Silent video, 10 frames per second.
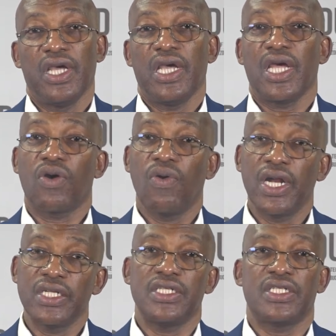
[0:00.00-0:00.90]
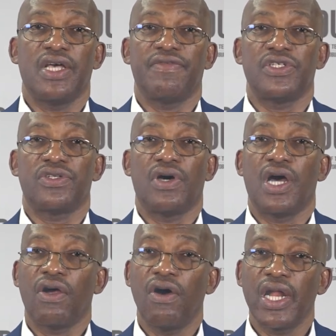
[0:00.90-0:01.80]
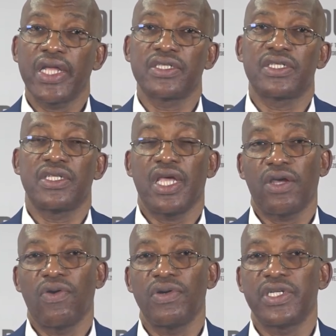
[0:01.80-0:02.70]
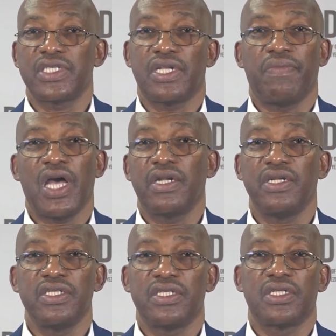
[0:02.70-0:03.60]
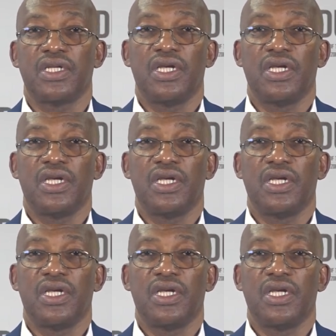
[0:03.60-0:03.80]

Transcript: a quality service to our colleagues, stakeholders and partners,